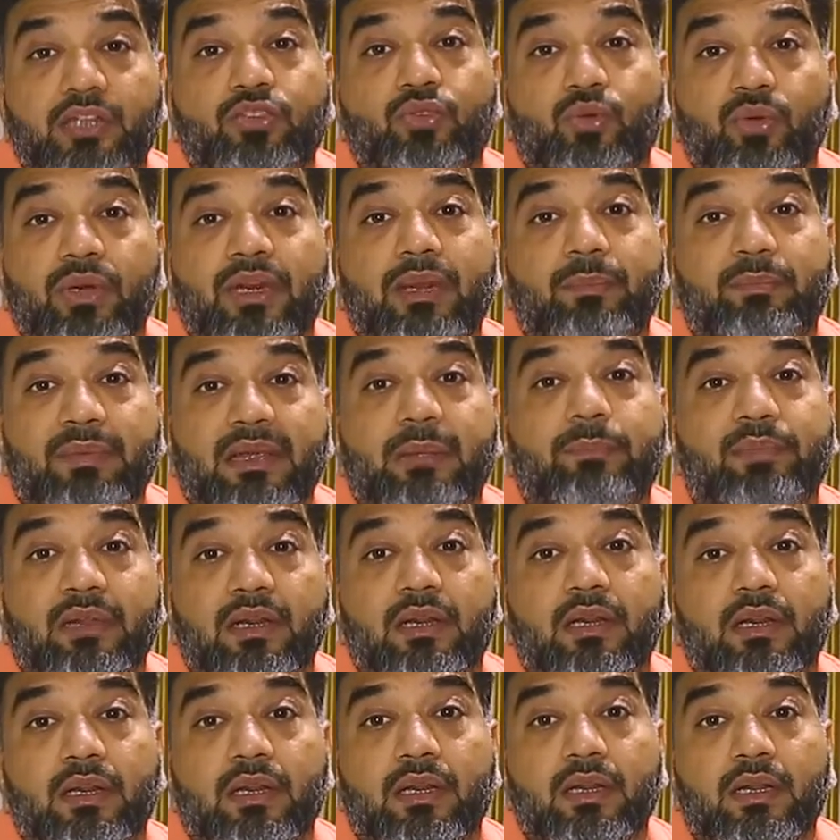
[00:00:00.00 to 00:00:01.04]
It's only
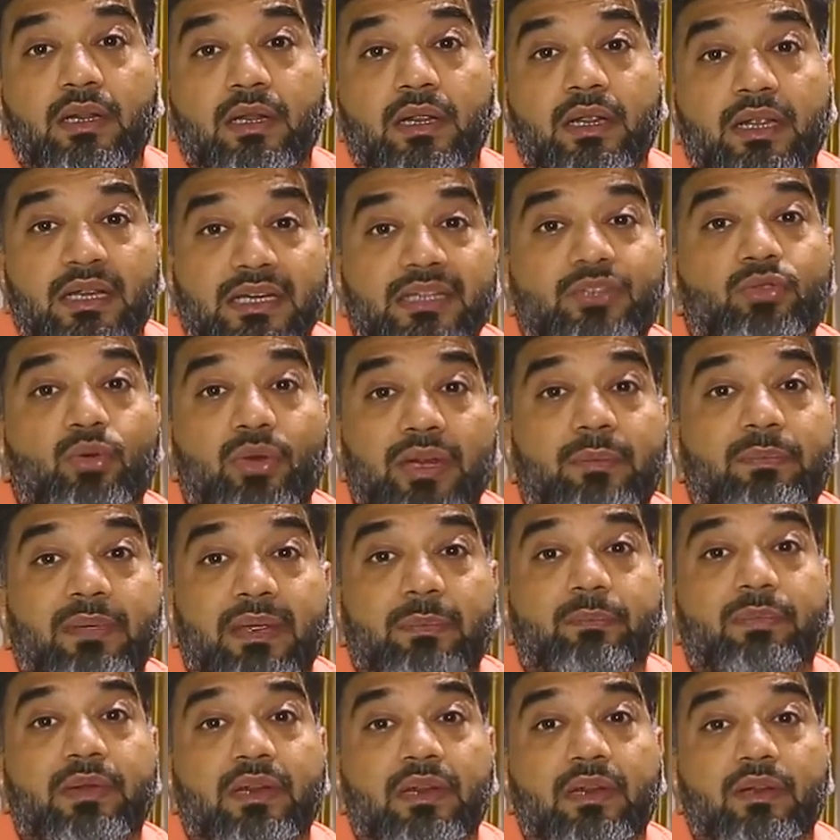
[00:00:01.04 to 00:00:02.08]
people, it's only
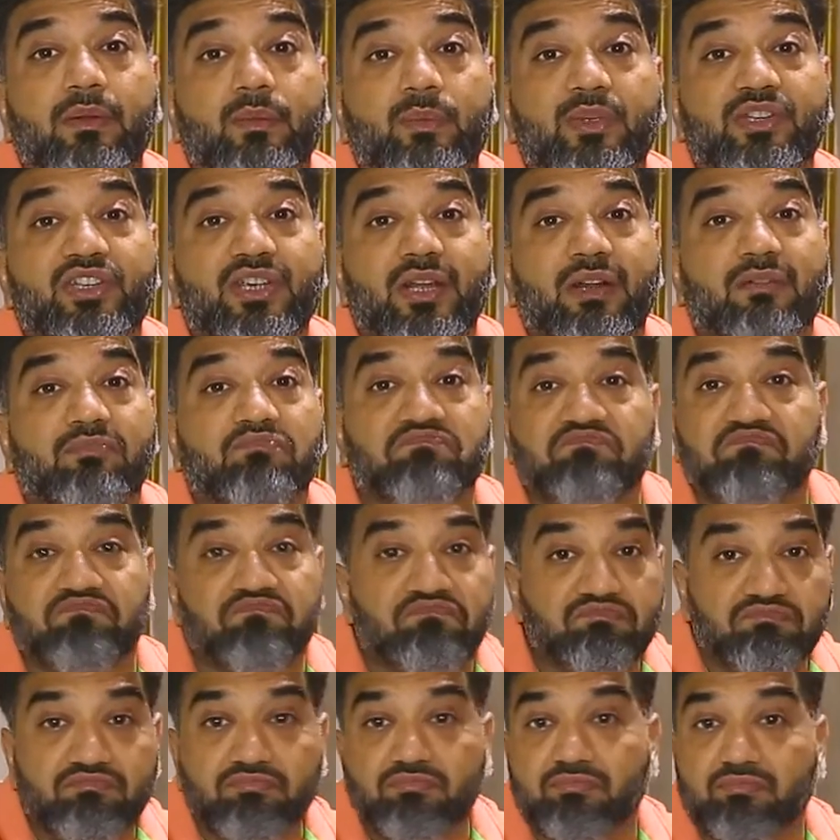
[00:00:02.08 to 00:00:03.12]
people which are,
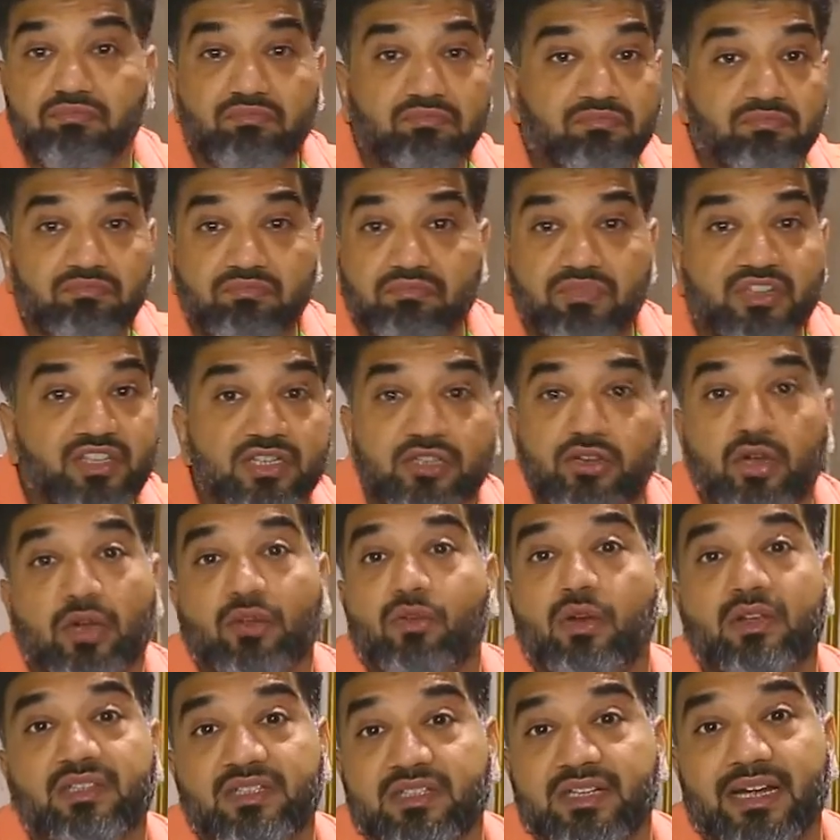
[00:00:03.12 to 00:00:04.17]
which is
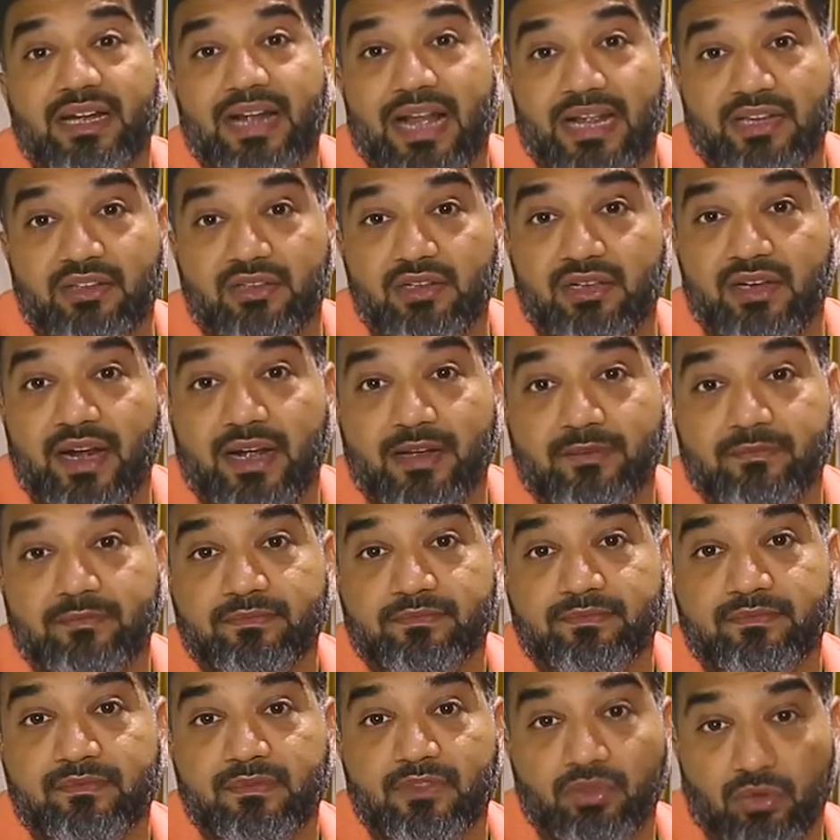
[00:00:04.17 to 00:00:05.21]
not constant actually, right?
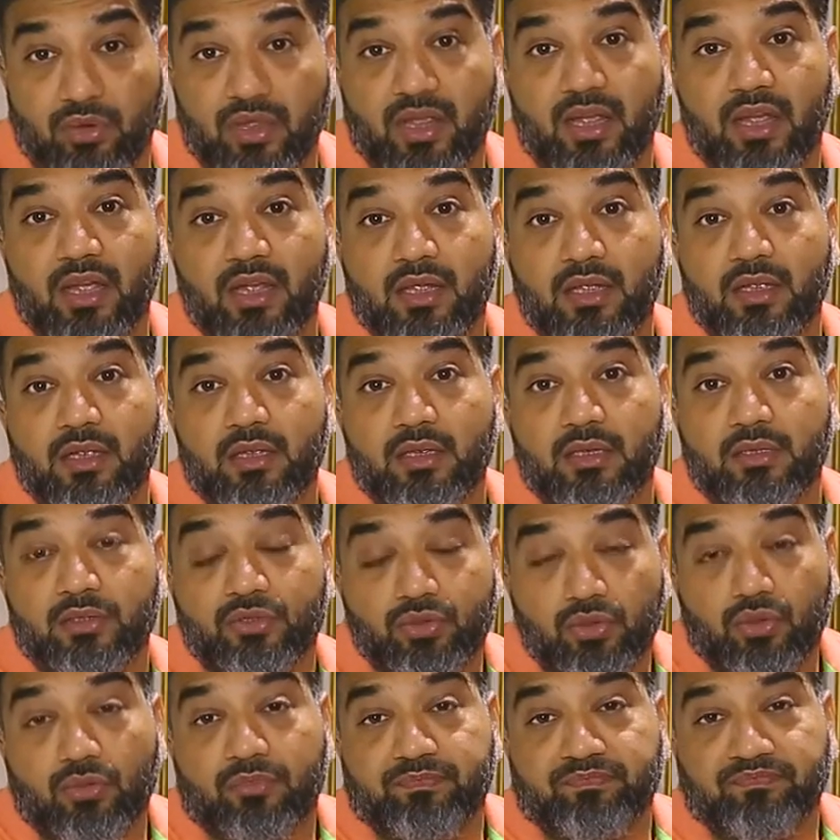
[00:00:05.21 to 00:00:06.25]
Okay.
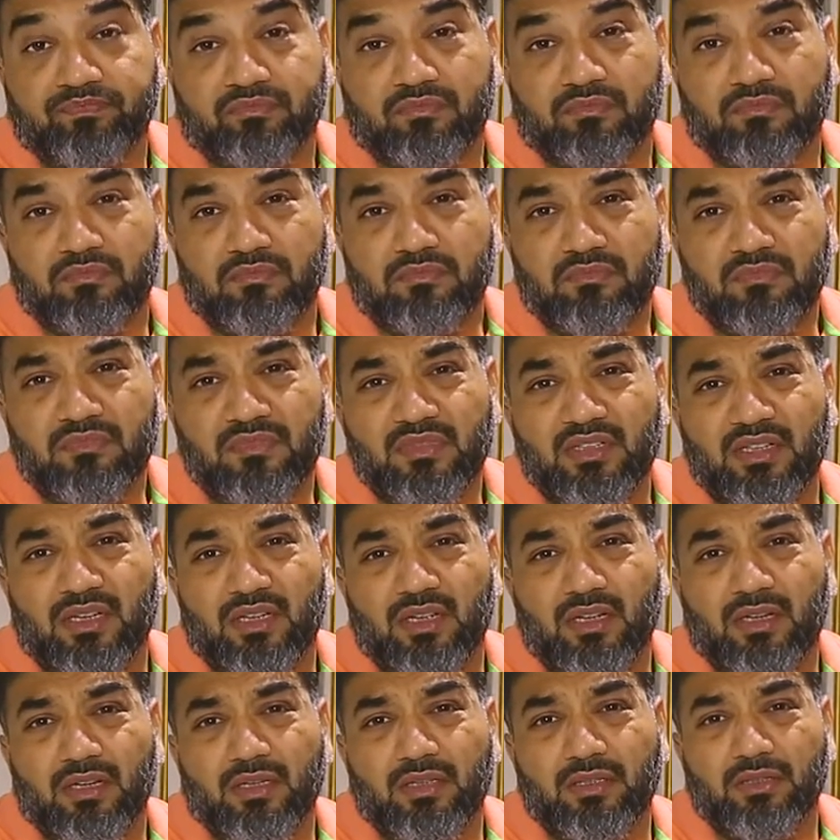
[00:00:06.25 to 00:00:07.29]
So
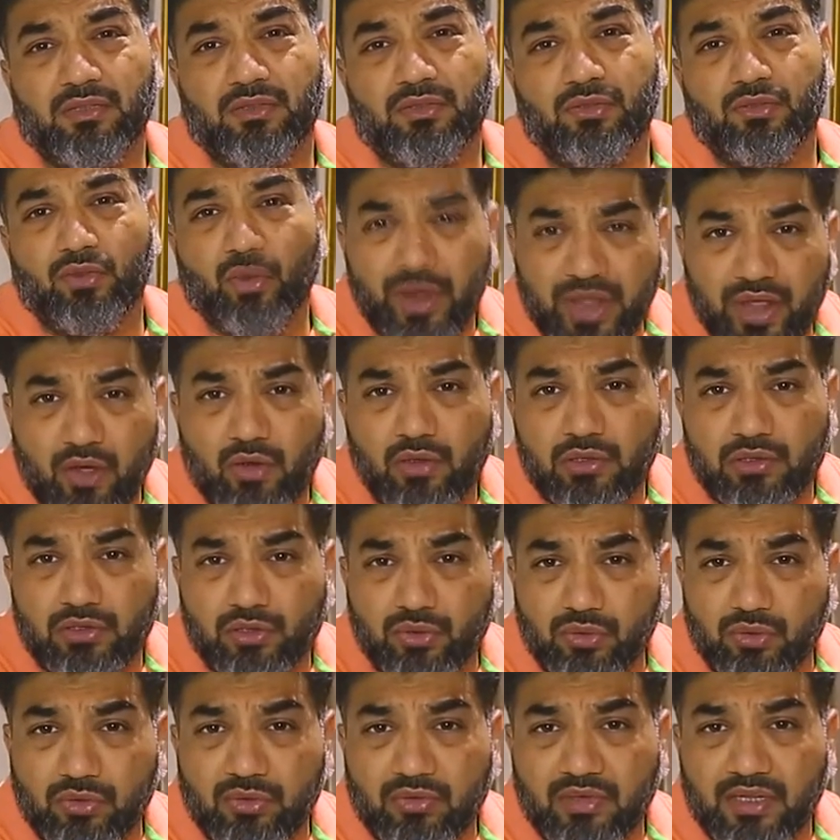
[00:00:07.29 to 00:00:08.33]
today
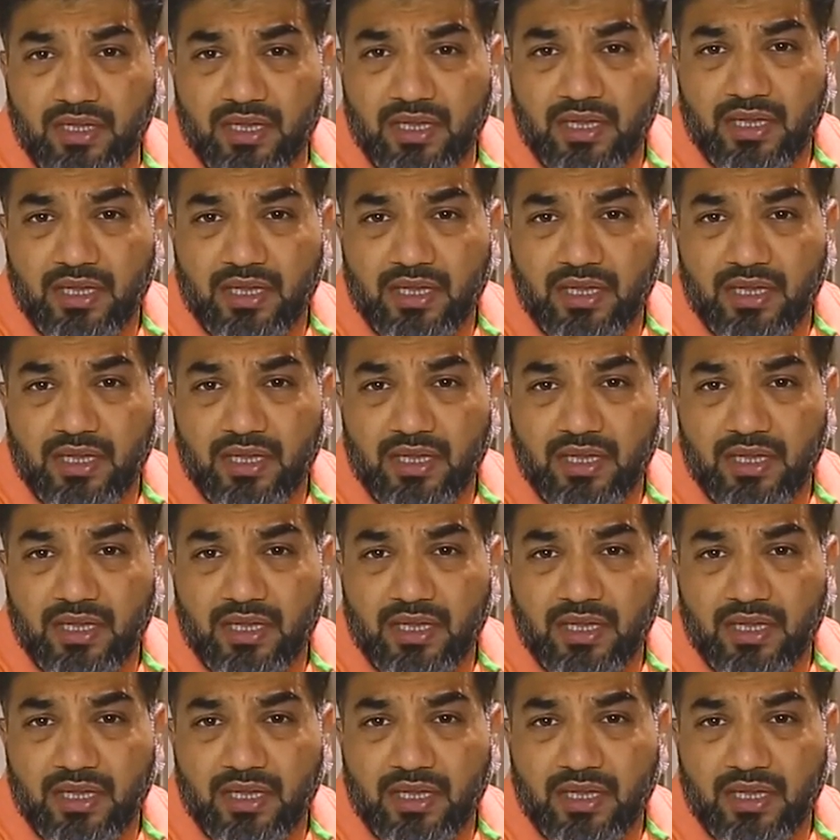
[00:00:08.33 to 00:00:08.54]
also,